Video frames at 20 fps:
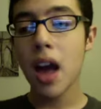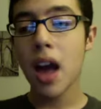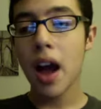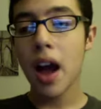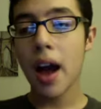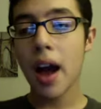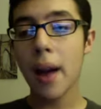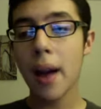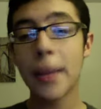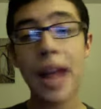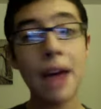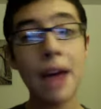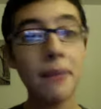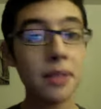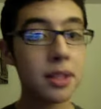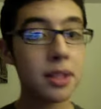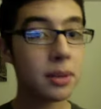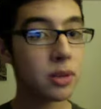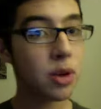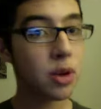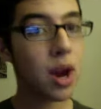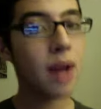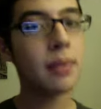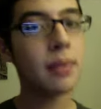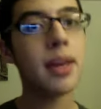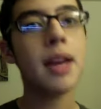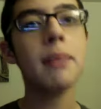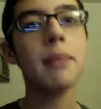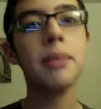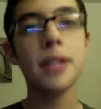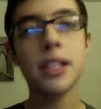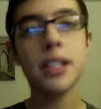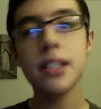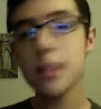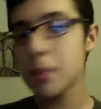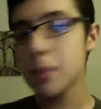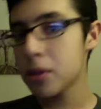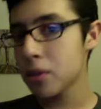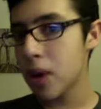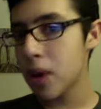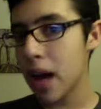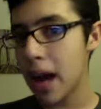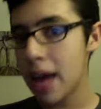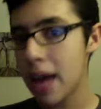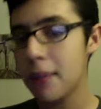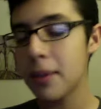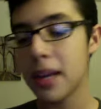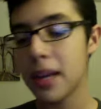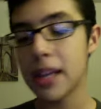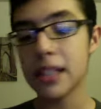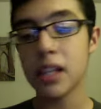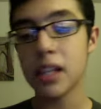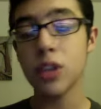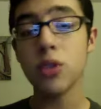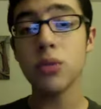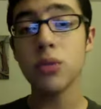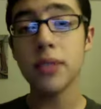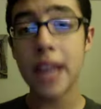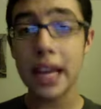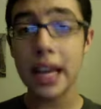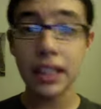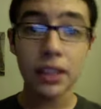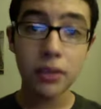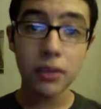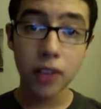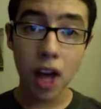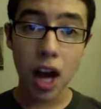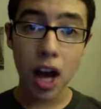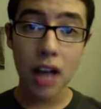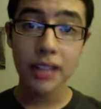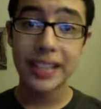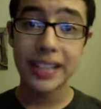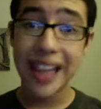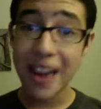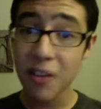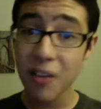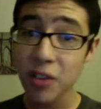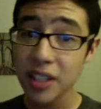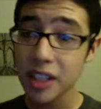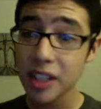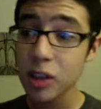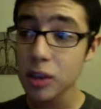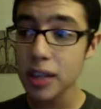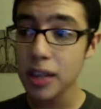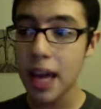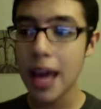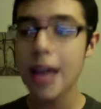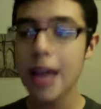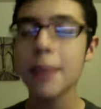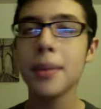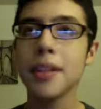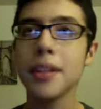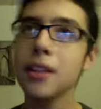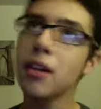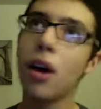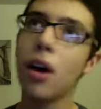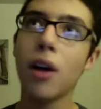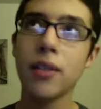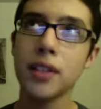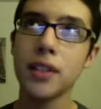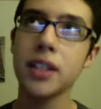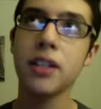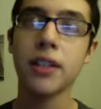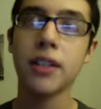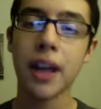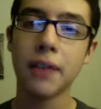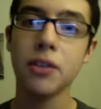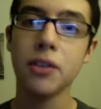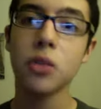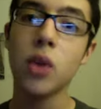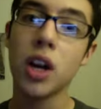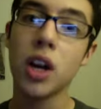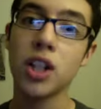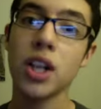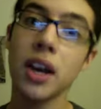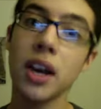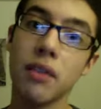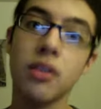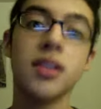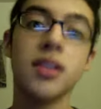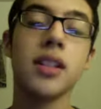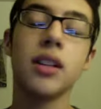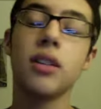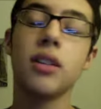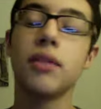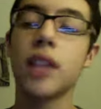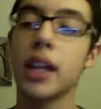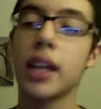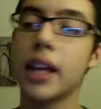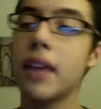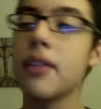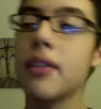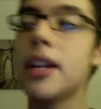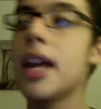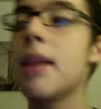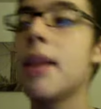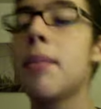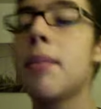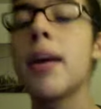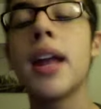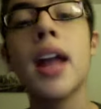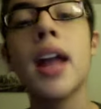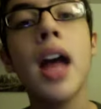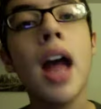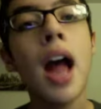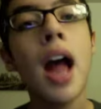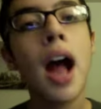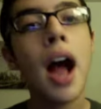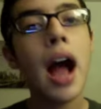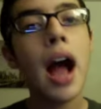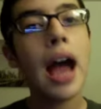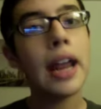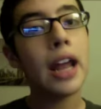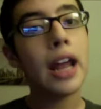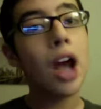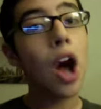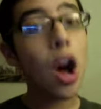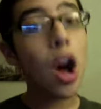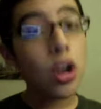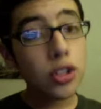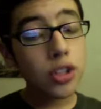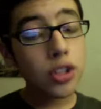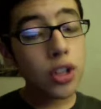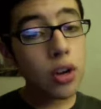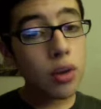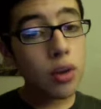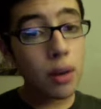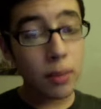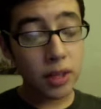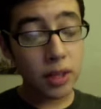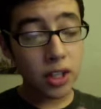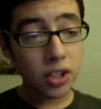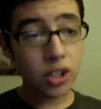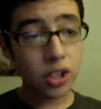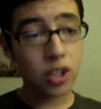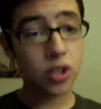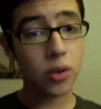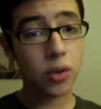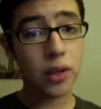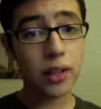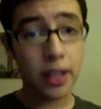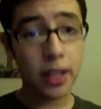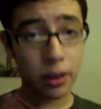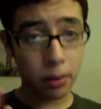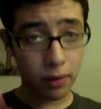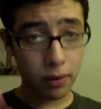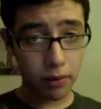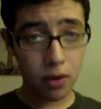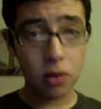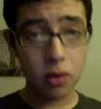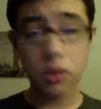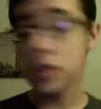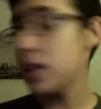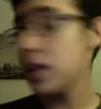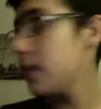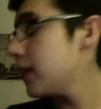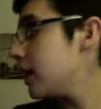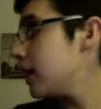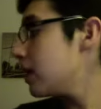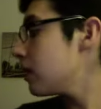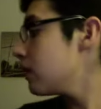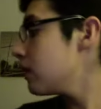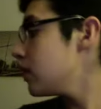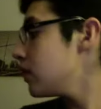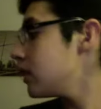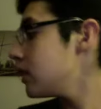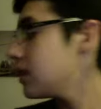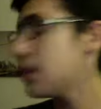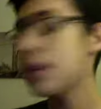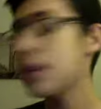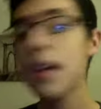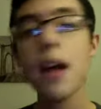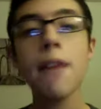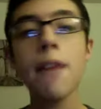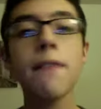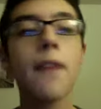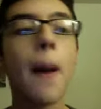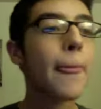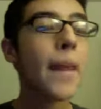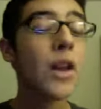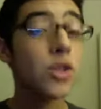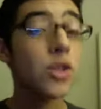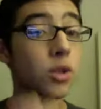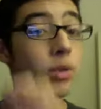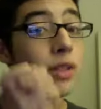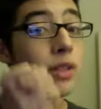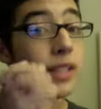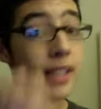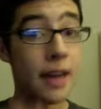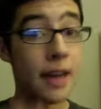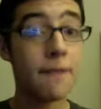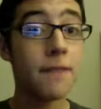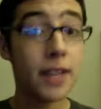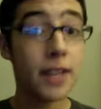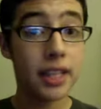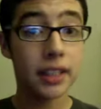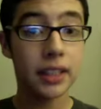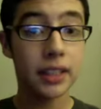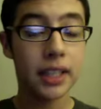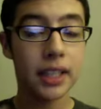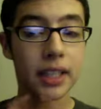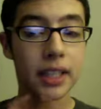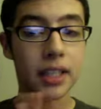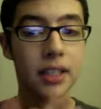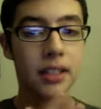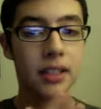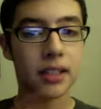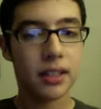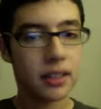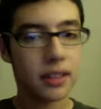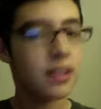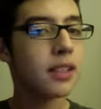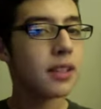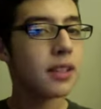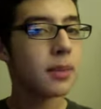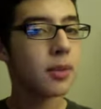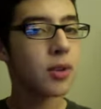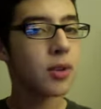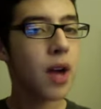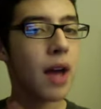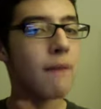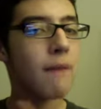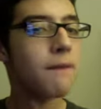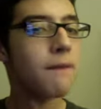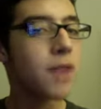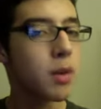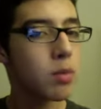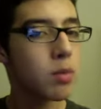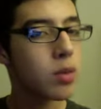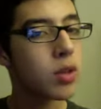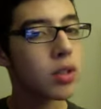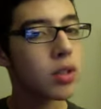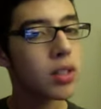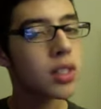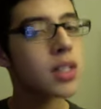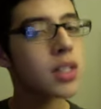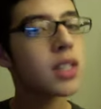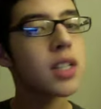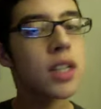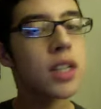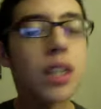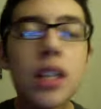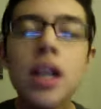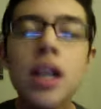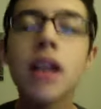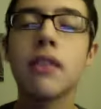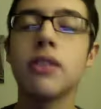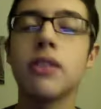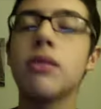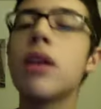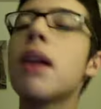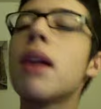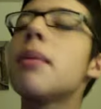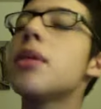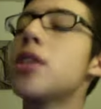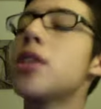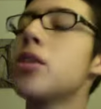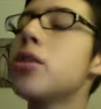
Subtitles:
but haven't subscribed yet, please subscribe because I do daily vlogs every single day. I mean, you obviously don't have to watch every single vlog every day, but I'm going to start doing like reviews, DVD reviews and stuff. So definitely subscribe for more of the Robert Show